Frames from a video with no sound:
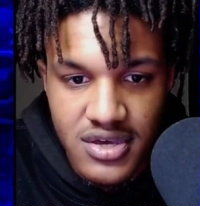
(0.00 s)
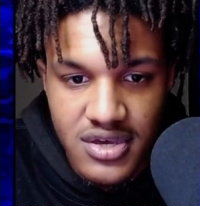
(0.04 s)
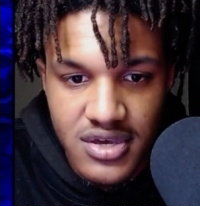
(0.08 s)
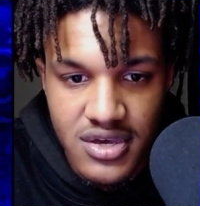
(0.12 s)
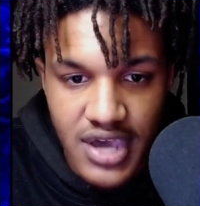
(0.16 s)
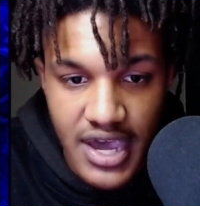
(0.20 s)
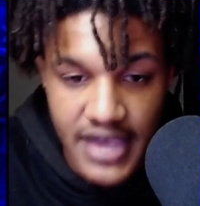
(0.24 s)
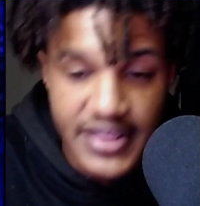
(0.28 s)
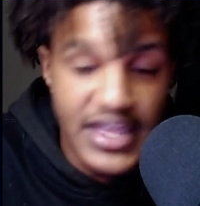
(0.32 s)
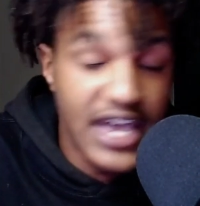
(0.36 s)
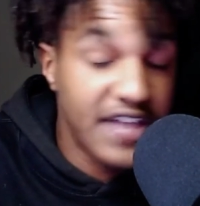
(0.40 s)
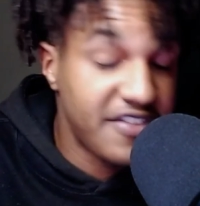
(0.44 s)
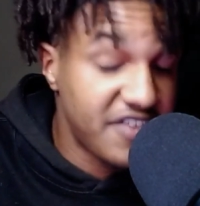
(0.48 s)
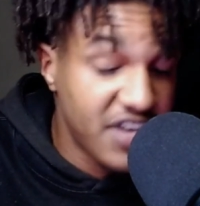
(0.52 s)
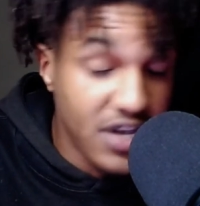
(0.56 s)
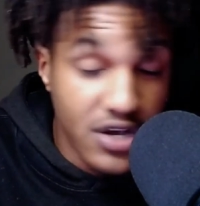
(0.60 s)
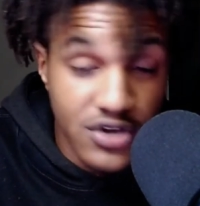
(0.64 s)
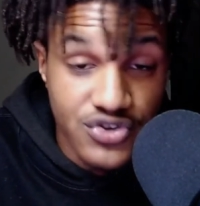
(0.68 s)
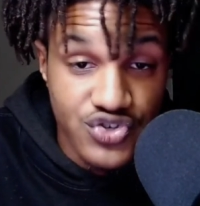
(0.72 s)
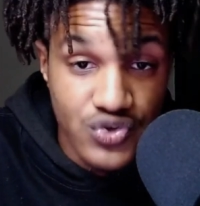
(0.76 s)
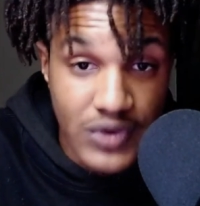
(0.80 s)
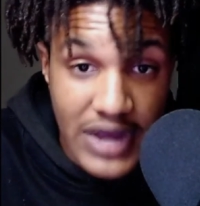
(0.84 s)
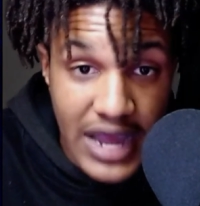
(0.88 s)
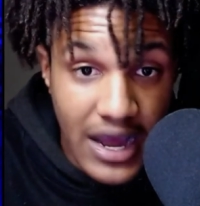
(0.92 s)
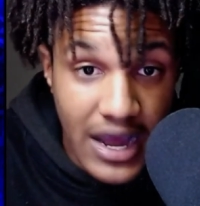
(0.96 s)
And that
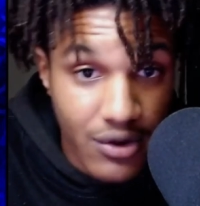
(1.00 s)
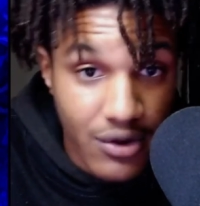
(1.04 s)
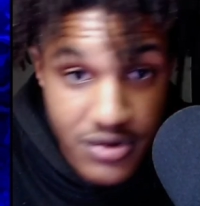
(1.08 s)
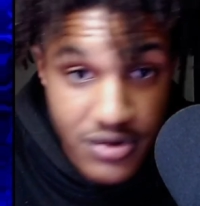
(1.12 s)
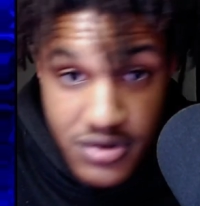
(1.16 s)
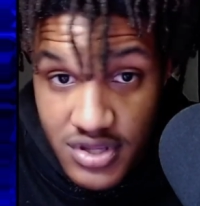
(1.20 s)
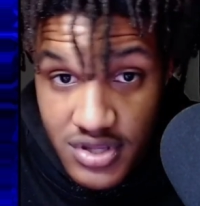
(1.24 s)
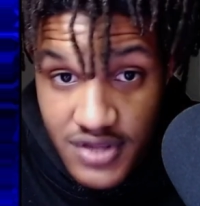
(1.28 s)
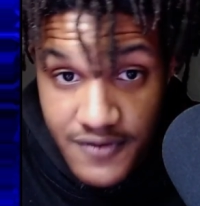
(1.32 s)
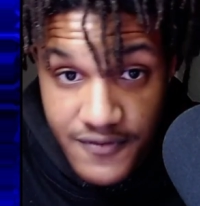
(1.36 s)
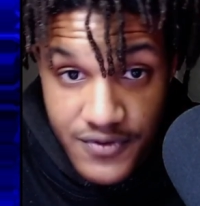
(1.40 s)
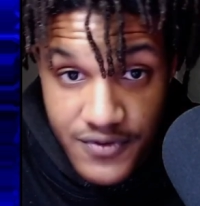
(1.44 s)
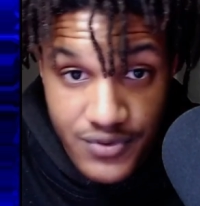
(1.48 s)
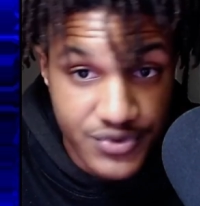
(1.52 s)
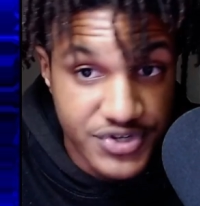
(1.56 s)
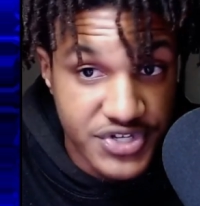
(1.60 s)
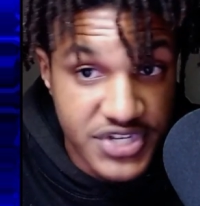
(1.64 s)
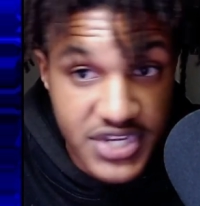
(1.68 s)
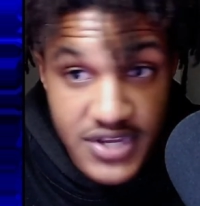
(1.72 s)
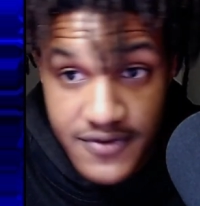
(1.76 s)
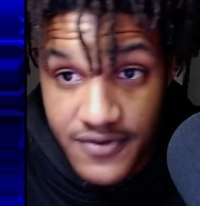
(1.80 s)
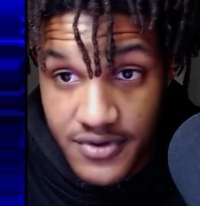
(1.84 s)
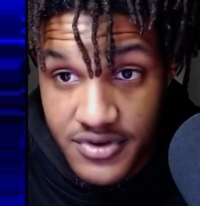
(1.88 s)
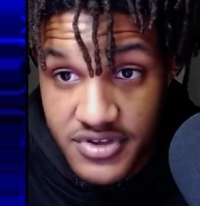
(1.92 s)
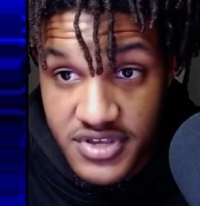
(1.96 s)
tells you how good of a
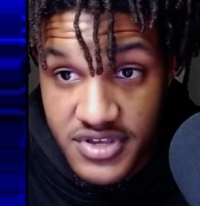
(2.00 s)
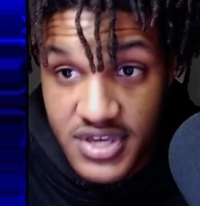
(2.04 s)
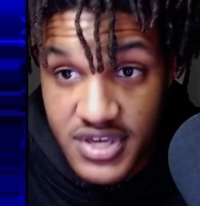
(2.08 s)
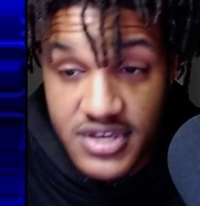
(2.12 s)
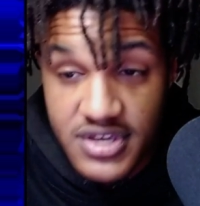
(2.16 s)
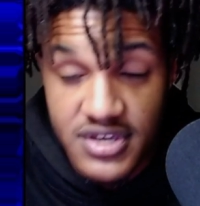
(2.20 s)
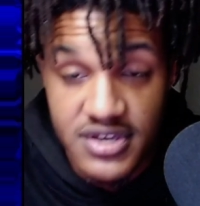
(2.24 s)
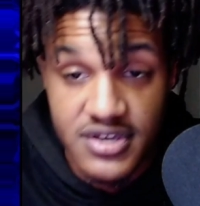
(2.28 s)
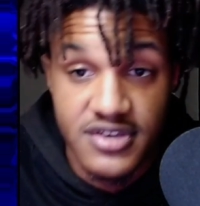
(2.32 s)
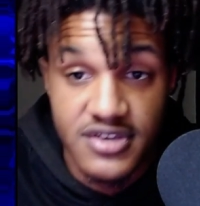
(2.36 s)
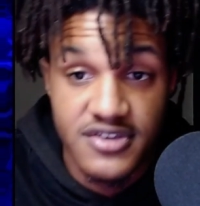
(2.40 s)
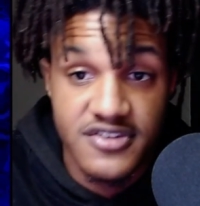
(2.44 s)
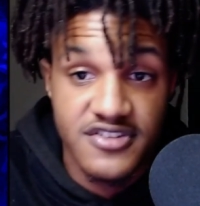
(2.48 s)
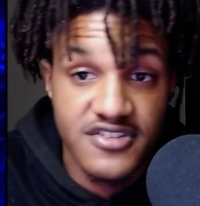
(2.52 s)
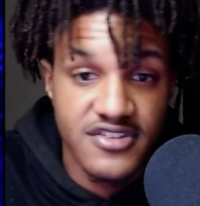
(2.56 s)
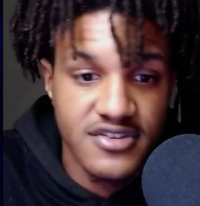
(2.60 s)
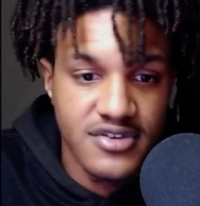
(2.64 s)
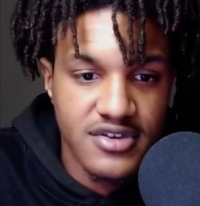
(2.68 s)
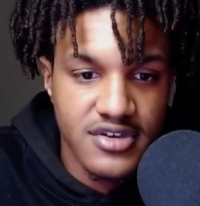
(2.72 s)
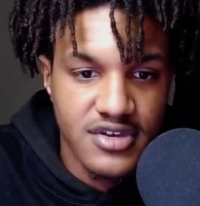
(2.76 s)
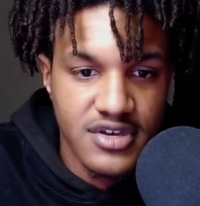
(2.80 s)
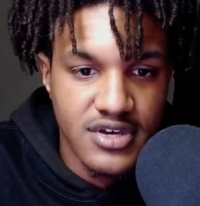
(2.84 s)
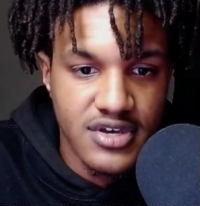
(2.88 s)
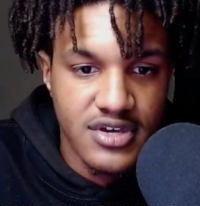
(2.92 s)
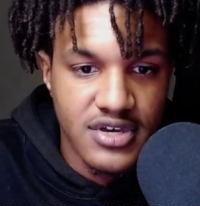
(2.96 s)
receiver he is.
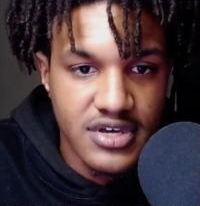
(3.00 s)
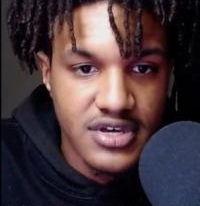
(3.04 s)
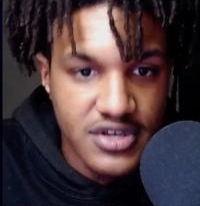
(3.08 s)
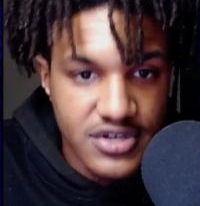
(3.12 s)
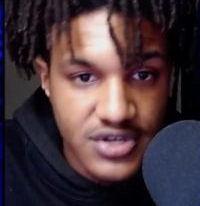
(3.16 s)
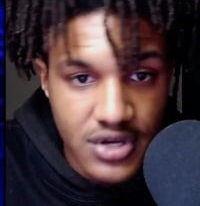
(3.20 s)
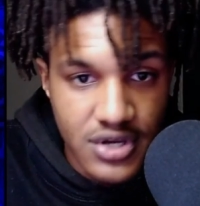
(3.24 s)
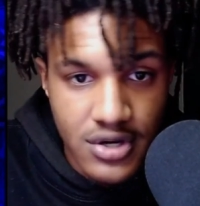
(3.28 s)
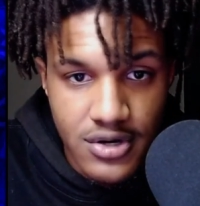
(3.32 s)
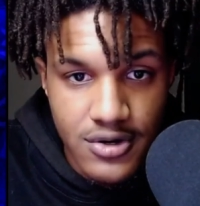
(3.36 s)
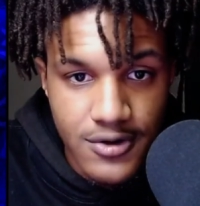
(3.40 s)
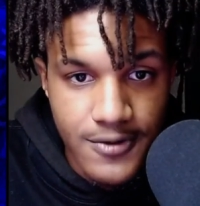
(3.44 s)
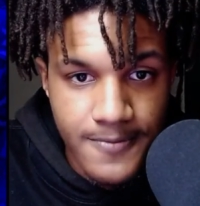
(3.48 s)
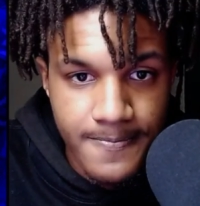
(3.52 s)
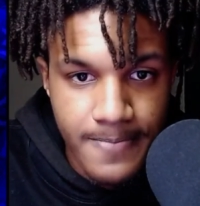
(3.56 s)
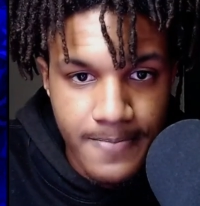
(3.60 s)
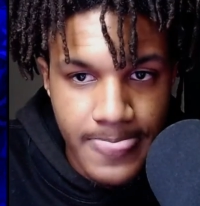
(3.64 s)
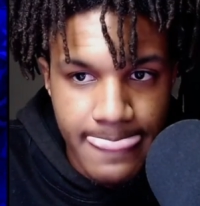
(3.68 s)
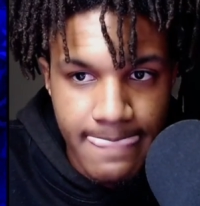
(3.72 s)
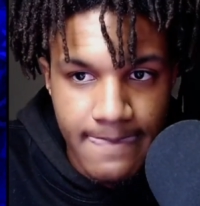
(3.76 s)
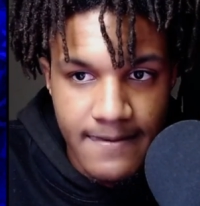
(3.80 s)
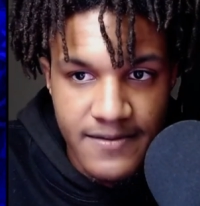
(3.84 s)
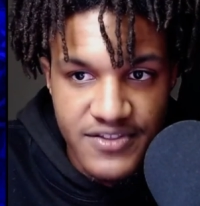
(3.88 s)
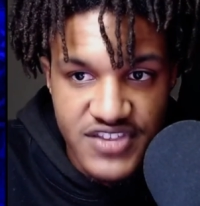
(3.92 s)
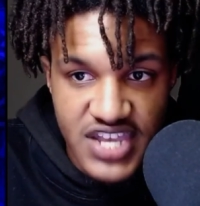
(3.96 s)
So,
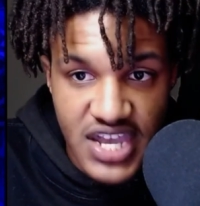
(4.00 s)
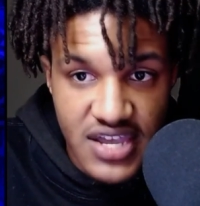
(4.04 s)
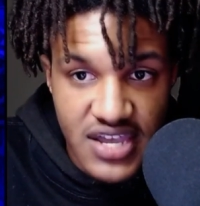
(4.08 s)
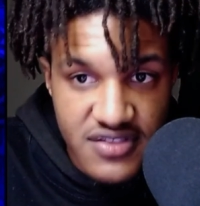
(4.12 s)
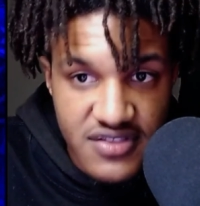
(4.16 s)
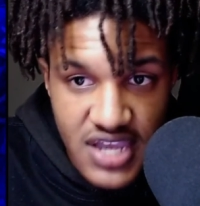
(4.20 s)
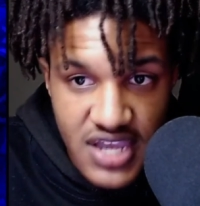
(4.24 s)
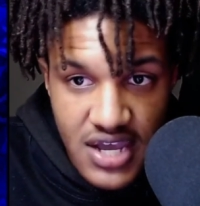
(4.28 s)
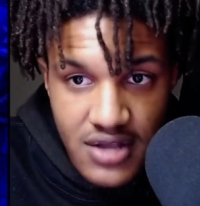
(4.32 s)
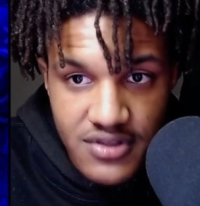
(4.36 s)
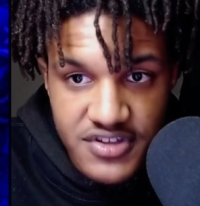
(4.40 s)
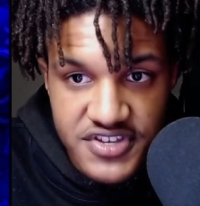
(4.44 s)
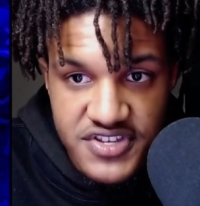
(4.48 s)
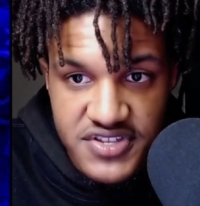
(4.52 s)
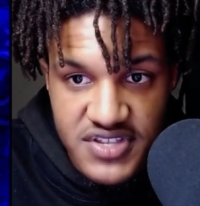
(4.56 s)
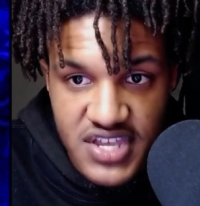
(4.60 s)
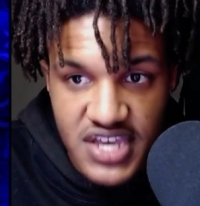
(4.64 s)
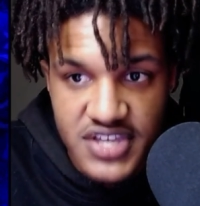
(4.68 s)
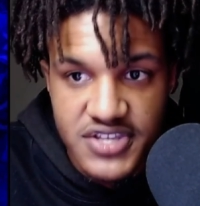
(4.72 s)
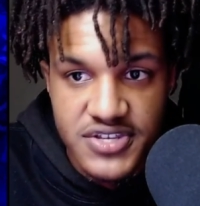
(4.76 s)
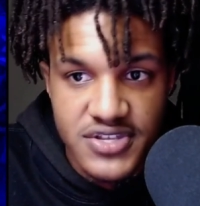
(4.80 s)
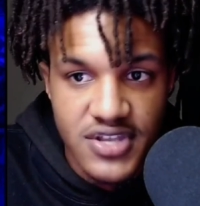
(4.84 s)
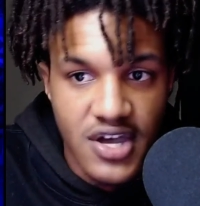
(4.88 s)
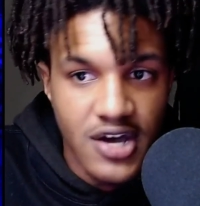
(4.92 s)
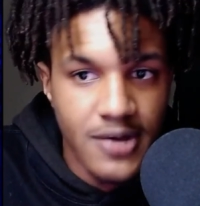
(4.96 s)
Tank Dell is
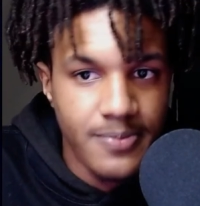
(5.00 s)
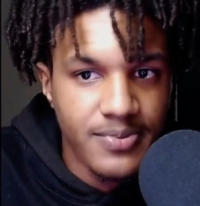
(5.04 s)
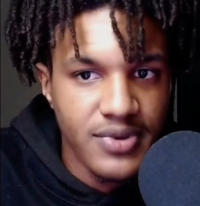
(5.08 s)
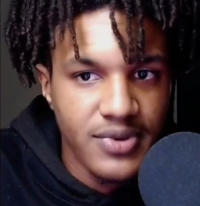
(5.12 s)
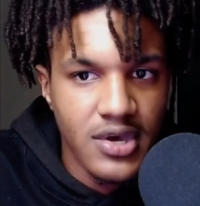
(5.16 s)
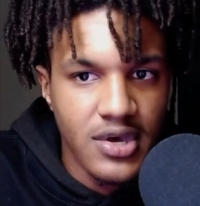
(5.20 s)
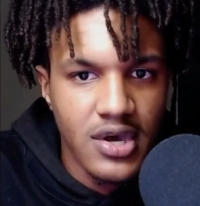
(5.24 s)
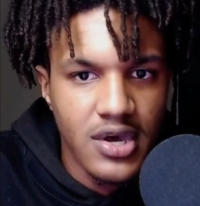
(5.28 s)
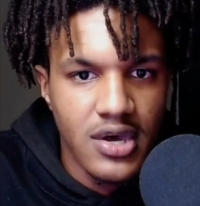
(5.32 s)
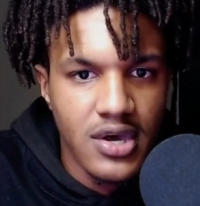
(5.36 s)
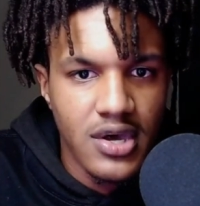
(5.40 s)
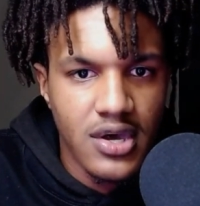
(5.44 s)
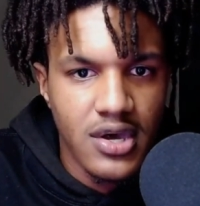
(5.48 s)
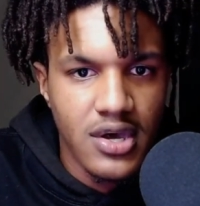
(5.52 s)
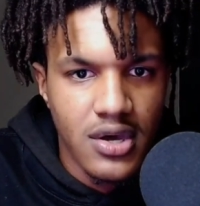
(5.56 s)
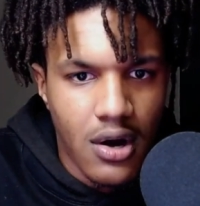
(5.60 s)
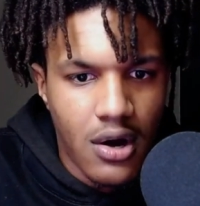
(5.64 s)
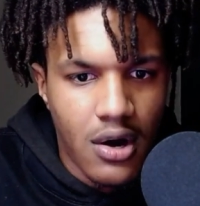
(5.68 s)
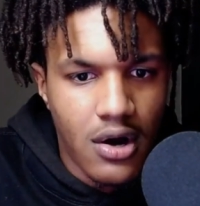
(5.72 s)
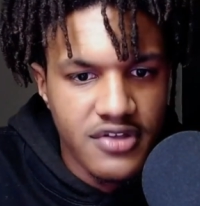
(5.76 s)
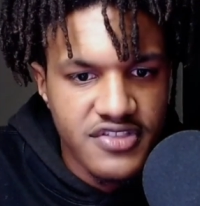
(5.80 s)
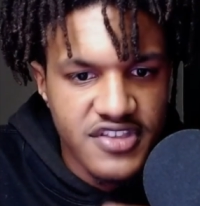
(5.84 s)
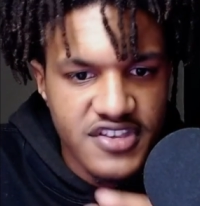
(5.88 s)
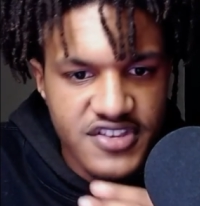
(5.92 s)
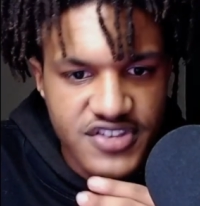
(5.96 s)
next up
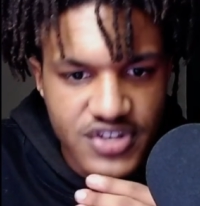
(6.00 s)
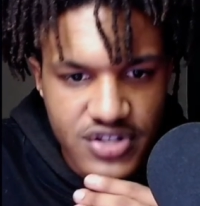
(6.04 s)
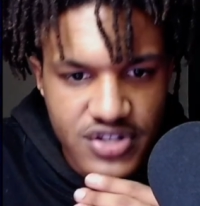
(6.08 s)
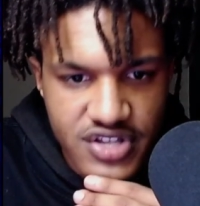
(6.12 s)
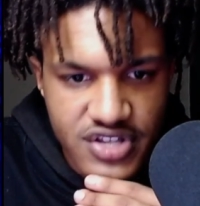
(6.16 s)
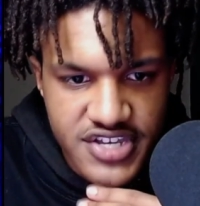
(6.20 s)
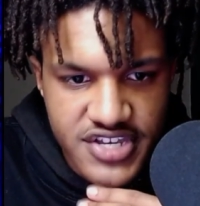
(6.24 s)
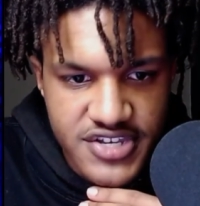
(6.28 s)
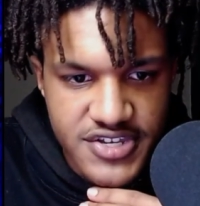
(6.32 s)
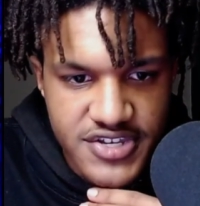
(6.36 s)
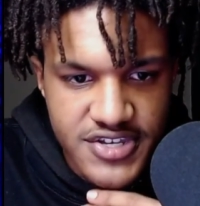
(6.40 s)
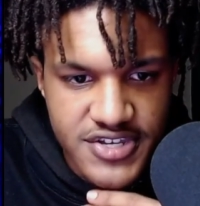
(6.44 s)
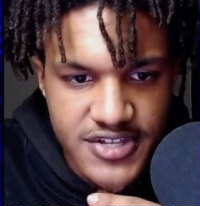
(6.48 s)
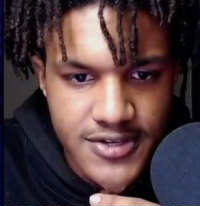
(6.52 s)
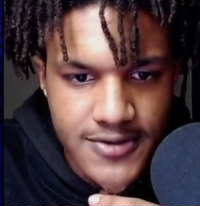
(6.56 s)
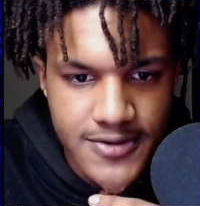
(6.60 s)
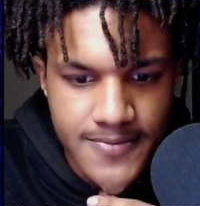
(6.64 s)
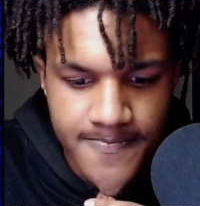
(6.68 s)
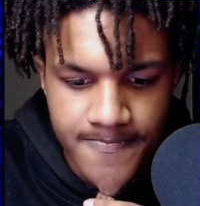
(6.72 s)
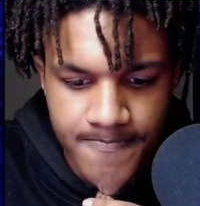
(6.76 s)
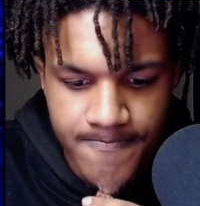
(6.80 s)
on this list.